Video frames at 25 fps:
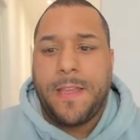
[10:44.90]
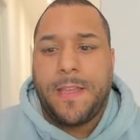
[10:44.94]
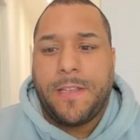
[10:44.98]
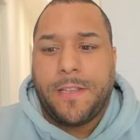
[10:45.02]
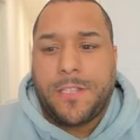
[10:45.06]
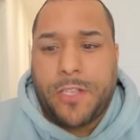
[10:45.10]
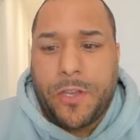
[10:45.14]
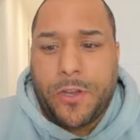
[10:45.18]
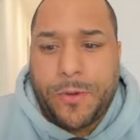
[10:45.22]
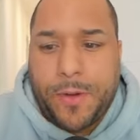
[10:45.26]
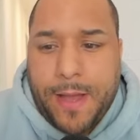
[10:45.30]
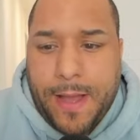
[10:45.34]

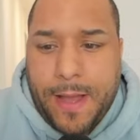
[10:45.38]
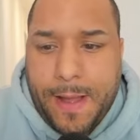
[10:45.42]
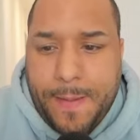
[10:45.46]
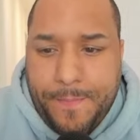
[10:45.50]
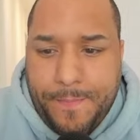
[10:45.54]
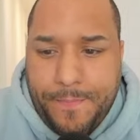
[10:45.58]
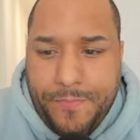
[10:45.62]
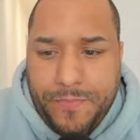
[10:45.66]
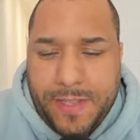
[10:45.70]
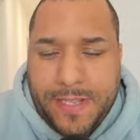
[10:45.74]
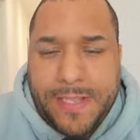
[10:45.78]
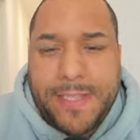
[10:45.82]
So
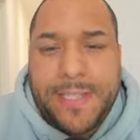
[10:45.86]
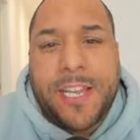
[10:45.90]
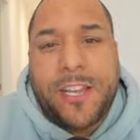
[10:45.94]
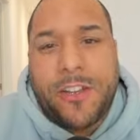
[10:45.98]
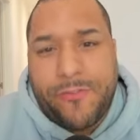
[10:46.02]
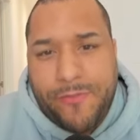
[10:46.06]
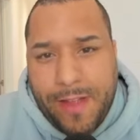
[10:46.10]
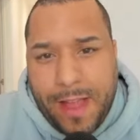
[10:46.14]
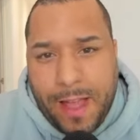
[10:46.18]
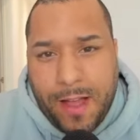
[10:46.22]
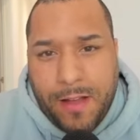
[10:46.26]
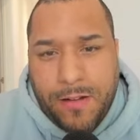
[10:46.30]
um, stick
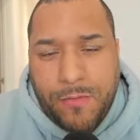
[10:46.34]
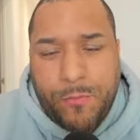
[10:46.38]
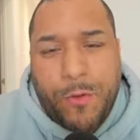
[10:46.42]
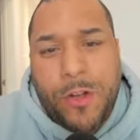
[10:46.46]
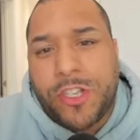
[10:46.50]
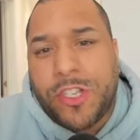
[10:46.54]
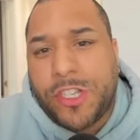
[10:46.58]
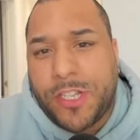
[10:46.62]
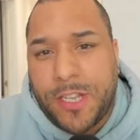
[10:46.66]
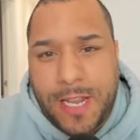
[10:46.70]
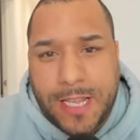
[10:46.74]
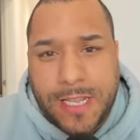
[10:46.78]
around,
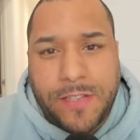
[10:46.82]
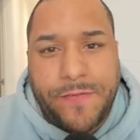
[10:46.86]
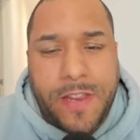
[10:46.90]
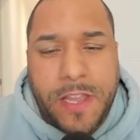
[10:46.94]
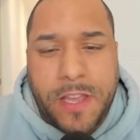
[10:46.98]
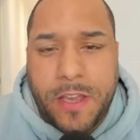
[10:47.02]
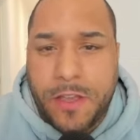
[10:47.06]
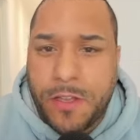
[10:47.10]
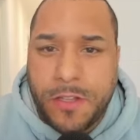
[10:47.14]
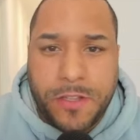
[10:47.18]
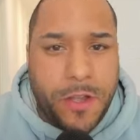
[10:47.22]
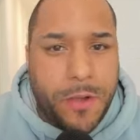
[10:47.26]
watch the next
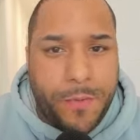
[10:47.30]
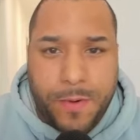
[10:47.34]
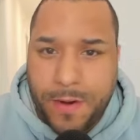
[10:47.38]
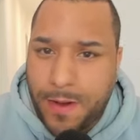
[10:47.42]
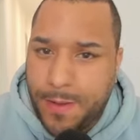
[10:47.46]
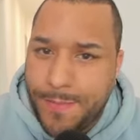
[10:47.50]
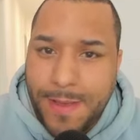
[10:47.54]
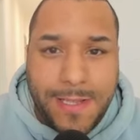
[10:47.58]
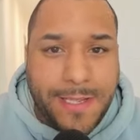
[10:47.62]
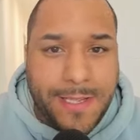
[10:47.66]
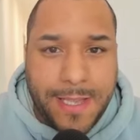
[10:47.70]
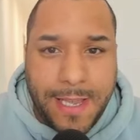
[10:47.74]
video. You don't want
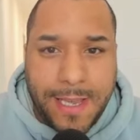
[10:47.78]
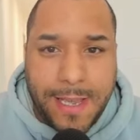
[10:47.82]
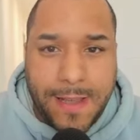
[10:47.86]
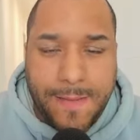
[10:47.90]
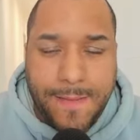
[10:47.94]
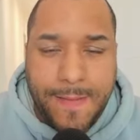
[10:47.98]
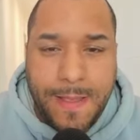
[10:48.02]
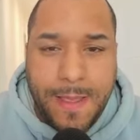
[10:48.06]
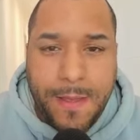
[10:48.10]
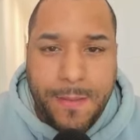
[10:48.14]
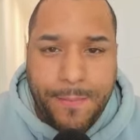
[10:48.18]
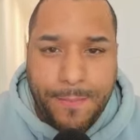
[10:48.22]
to miss it.
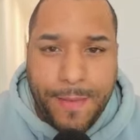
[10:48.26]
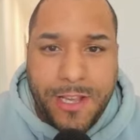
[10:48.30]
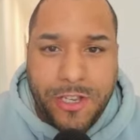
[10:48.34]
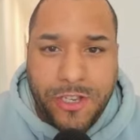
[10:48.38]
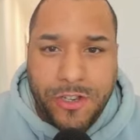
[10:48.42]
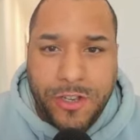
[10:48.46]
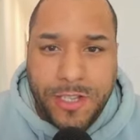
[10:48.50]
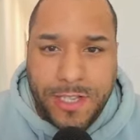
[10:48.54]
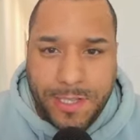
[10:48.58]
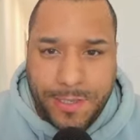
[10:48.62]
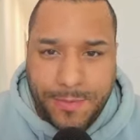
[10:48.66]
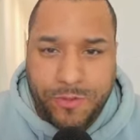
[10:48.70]
Make
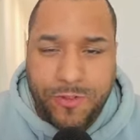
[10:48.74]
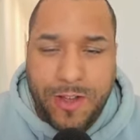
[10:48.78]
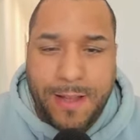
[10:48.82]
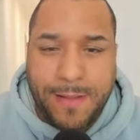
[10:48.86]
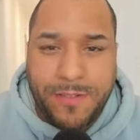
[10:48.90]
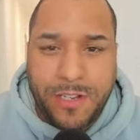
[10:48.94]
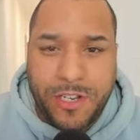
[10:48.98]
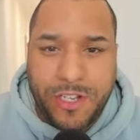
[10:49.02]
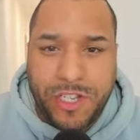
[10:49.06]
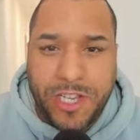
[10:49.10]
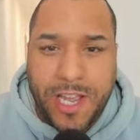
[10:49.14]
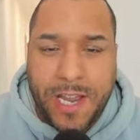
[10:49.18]
sure you subscribe
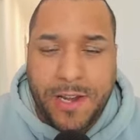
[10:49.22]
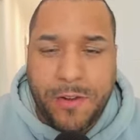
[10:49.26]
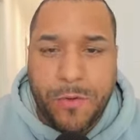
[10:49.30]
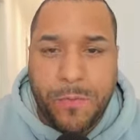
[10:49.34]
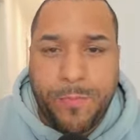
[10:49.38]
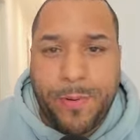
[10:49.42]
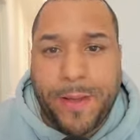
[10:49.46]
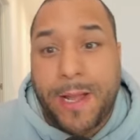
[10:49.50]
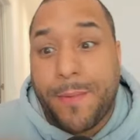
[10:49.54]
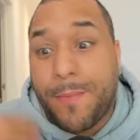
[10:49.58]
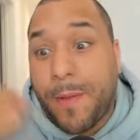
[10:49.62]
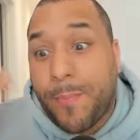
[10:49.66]
to the channel,
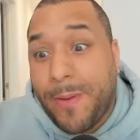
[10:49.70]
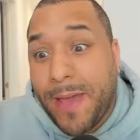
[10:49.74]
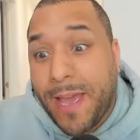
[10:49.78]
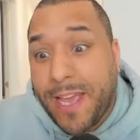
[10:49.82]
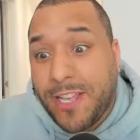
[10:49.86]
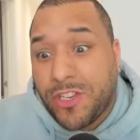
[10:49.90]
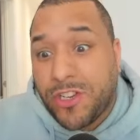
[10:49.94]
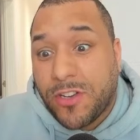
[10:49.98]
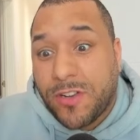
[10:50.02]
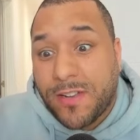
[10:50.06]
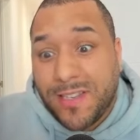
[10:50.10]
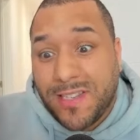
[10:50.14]
become a
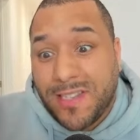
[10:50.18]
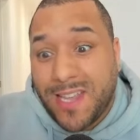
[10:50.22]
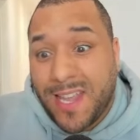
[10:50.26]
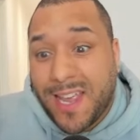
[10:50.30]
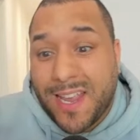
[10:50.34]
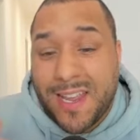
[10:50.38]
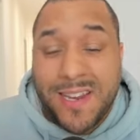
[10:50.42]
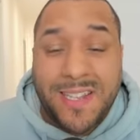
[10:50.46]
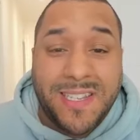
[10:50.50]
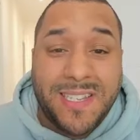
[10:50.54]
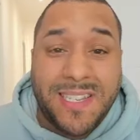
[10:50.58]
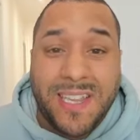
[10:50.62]
patron because they're
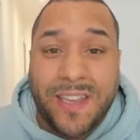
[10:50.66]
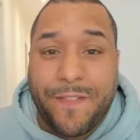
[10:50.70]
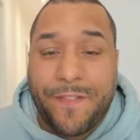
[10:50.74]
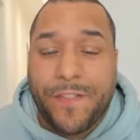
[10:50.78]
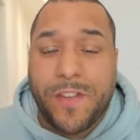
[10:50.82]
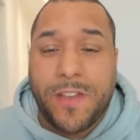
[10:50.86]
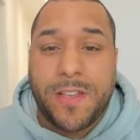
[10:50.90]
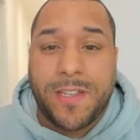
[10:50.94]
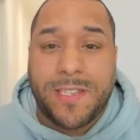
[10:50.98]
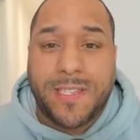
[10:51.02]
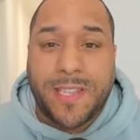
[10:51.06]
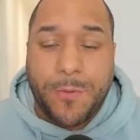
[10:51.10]
gonna see it
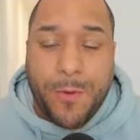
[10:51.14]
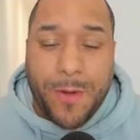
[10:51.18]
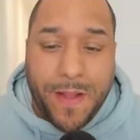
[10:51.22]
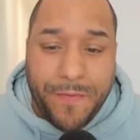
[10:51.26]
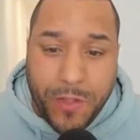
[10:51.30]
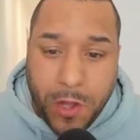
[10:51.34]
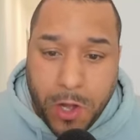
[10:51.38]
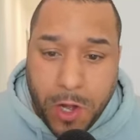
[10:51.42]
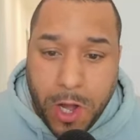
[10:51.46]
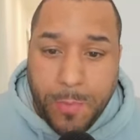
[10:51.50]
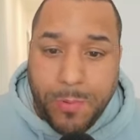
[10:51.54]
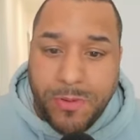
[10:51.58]
first. They will have
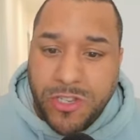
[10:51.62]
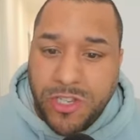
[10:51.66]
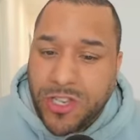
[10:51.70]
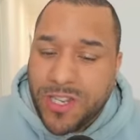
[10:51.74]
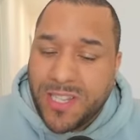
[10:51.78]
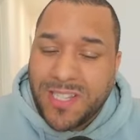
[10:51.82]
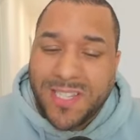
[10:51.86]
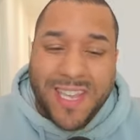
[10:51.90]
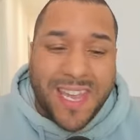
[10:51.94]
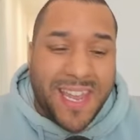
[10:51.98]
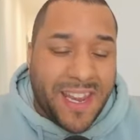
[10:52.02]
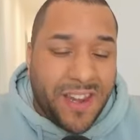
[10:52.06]
the
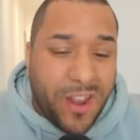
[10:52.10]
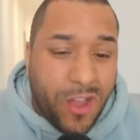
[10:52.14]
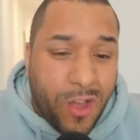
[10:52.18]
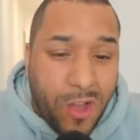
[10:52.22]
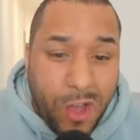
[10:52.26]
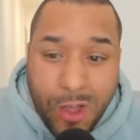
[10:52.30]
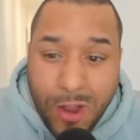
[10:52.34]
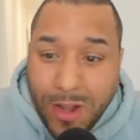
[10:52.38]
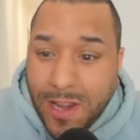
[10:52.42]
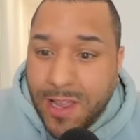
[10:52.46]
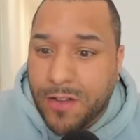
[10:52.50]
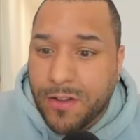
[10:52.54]
opportunity to get in
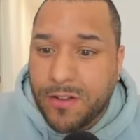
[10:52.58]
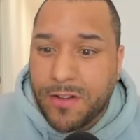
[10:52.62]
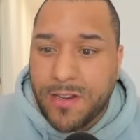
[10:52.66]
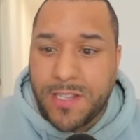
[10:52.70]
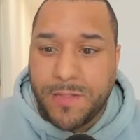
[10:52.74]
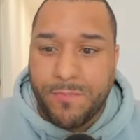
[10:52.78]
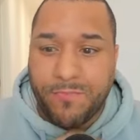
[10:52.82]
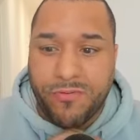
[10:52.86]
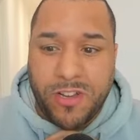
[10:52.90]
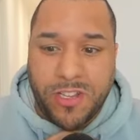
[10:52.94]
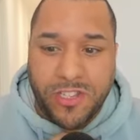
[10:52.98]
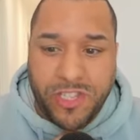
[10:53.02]
early on
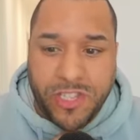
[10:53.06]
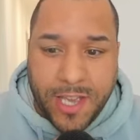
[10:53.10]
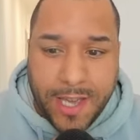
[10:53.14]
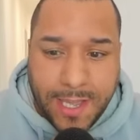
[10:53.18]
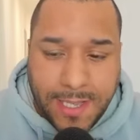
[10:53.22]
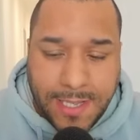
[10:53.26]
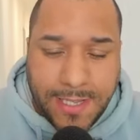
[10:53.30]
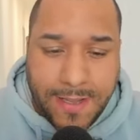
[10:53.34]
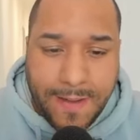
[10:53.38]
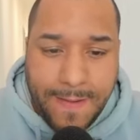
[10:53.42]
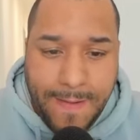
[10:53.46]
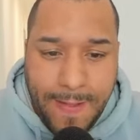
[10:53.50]
these
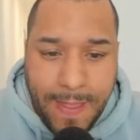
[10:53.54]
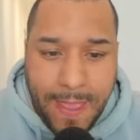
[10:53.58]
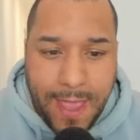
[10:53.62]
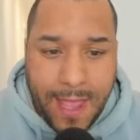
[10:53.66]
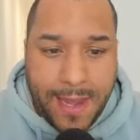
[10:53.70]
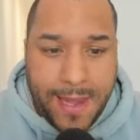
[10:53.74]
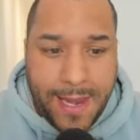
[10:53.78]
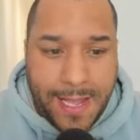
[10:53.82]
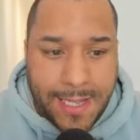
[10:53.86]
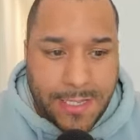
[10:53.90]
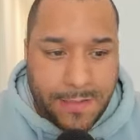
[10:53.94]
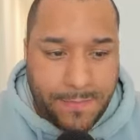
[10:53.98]
projects,
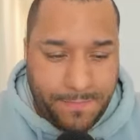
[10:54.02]
and that's.